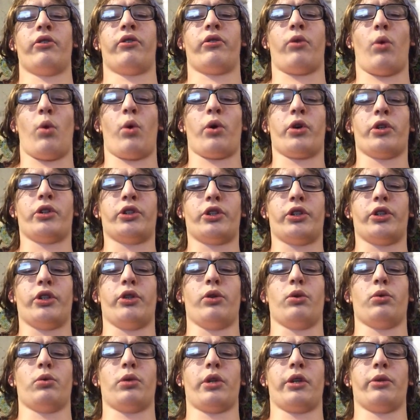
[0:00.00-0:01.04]
force
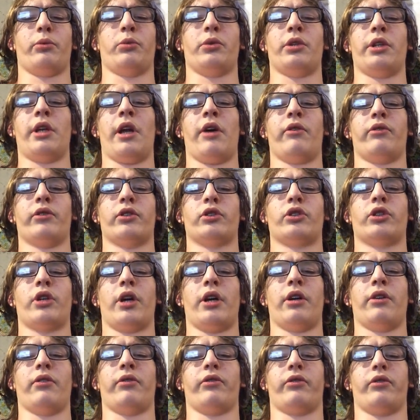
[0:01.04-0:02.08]
you, and would never
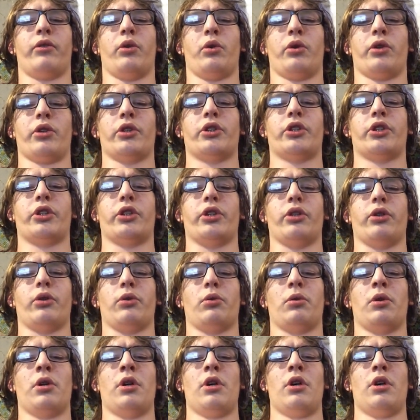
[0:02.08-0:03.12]
try to force
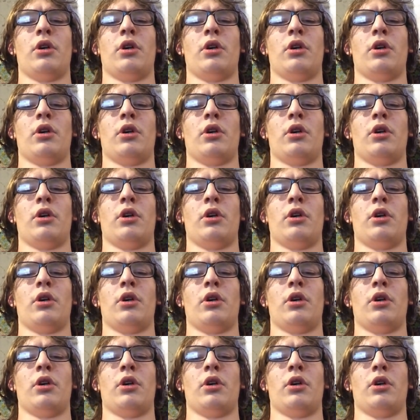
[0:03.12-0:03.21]
you.